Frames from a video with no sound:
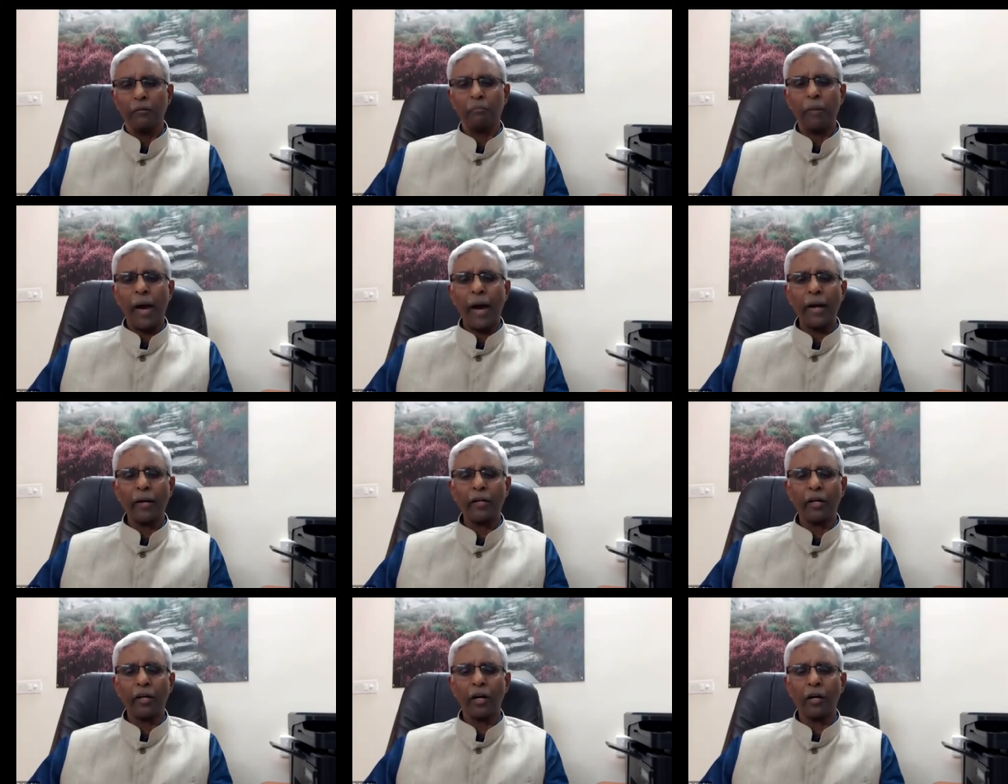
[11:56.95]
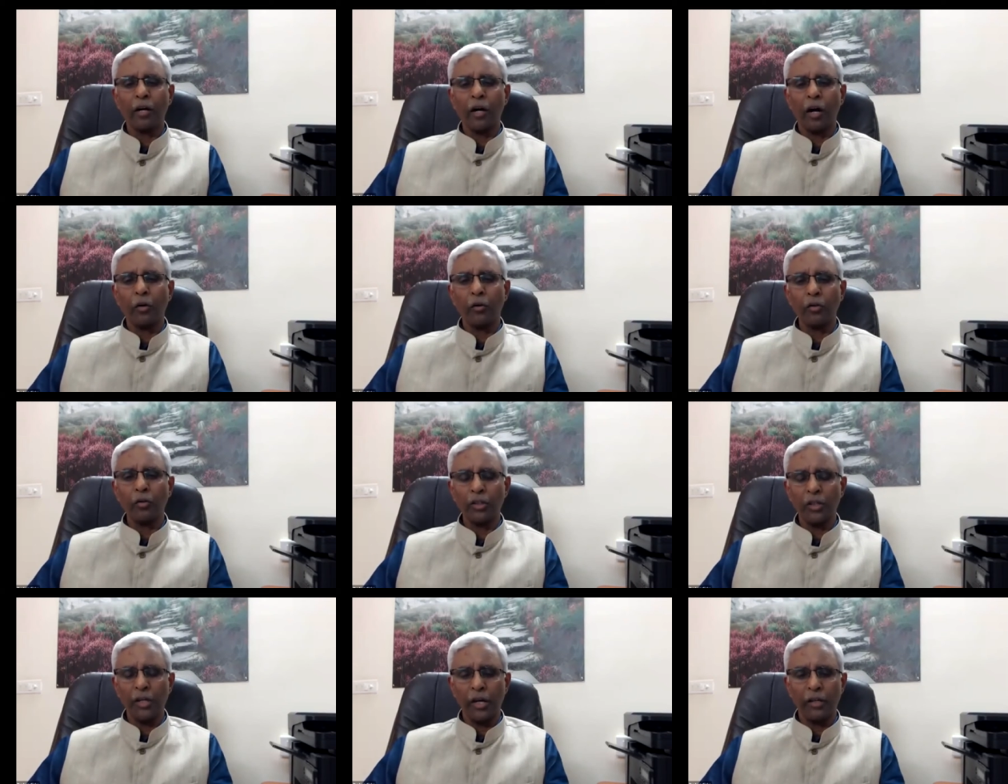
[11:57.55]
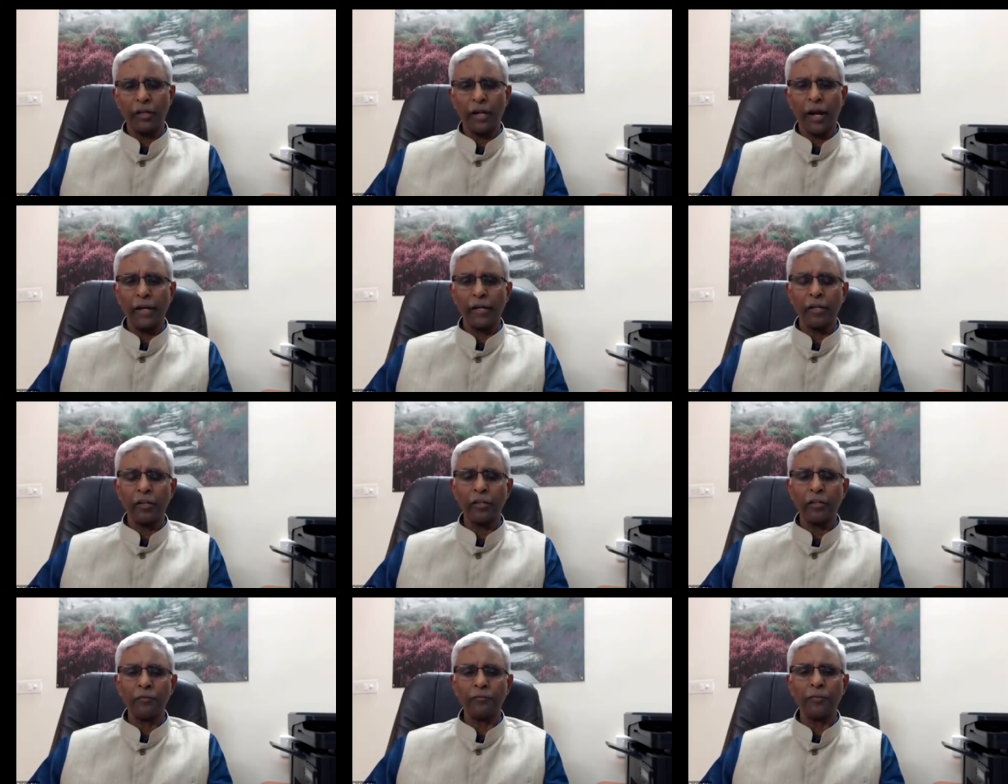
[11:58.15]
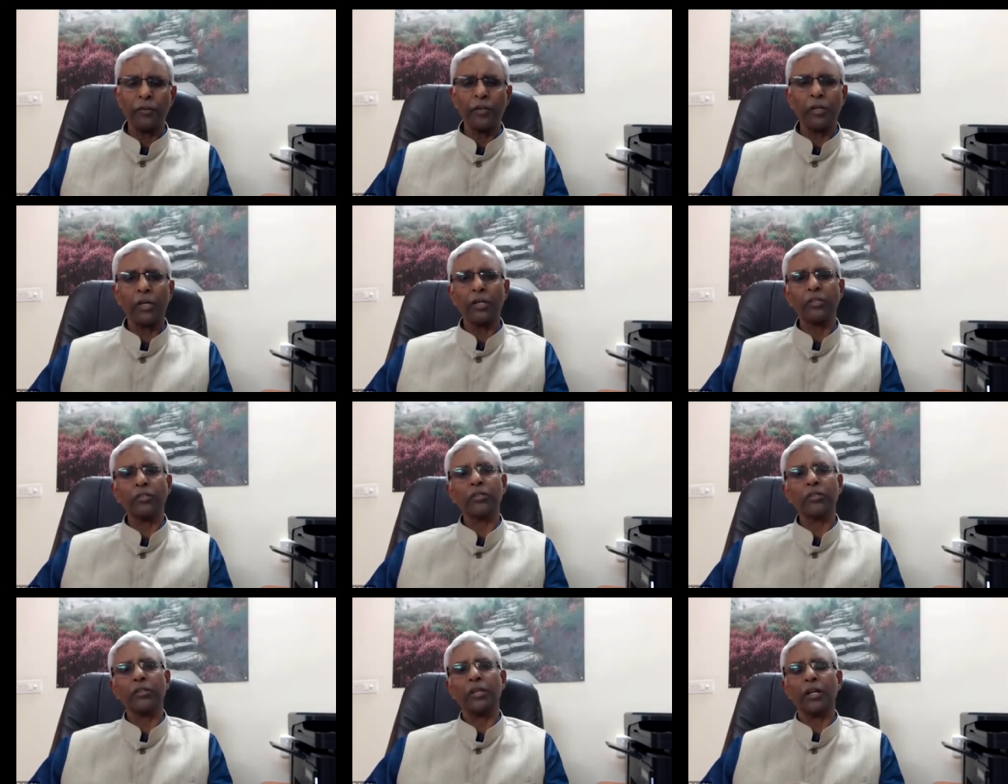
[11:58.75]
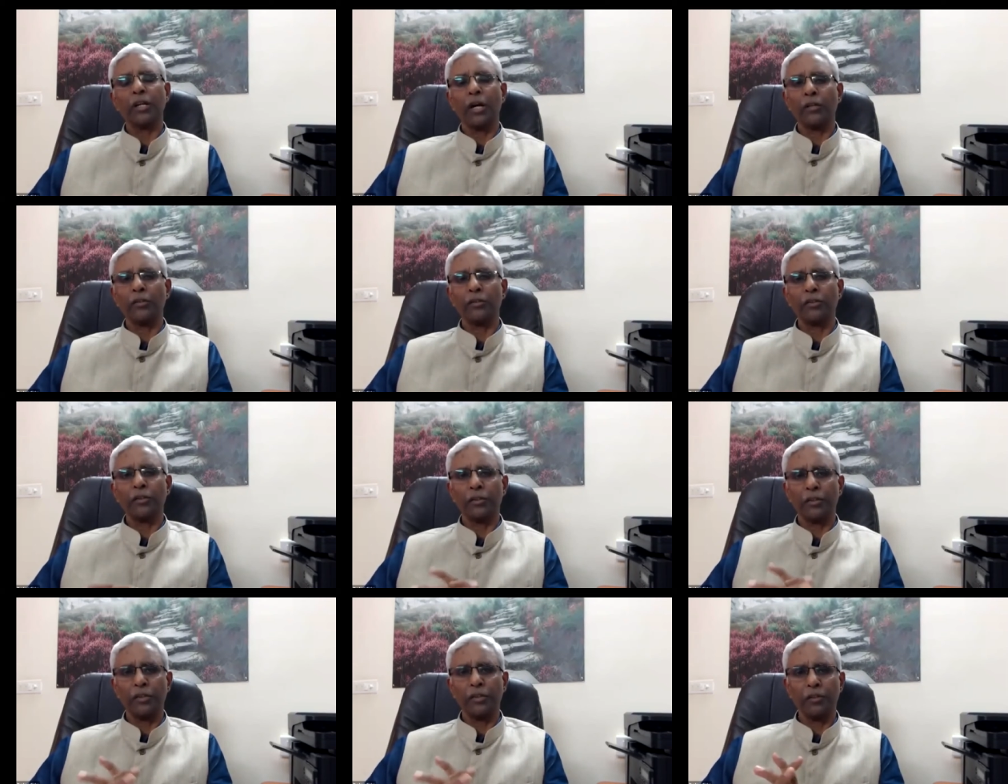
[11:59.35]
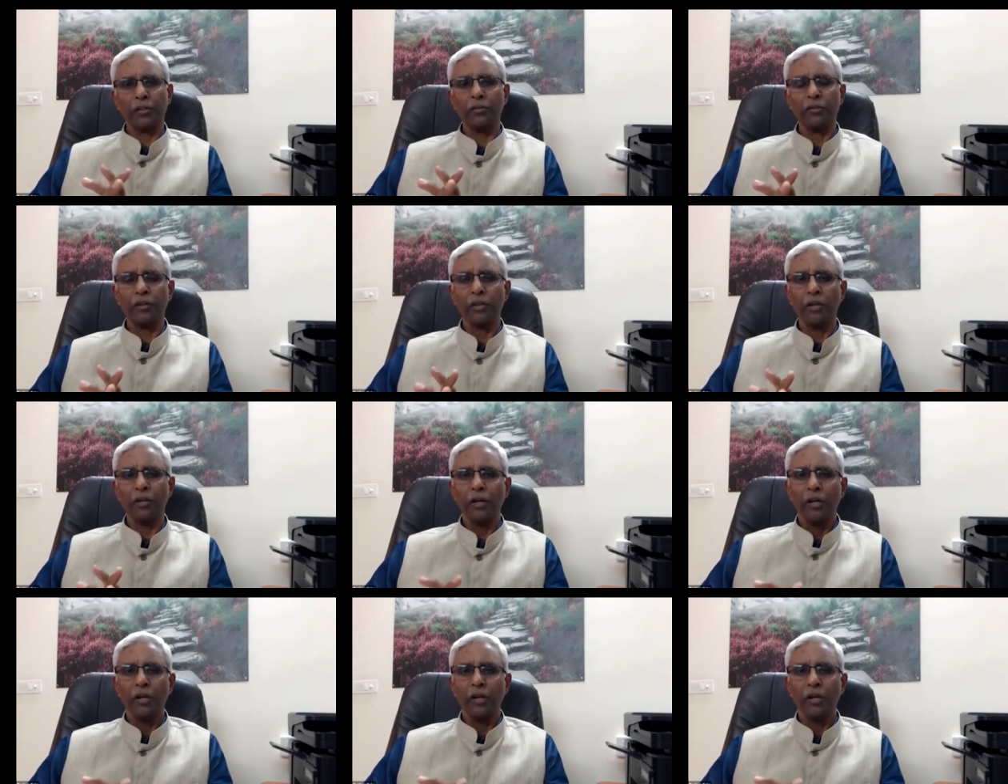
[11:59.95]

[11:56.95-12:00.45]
bank account and identification and other things.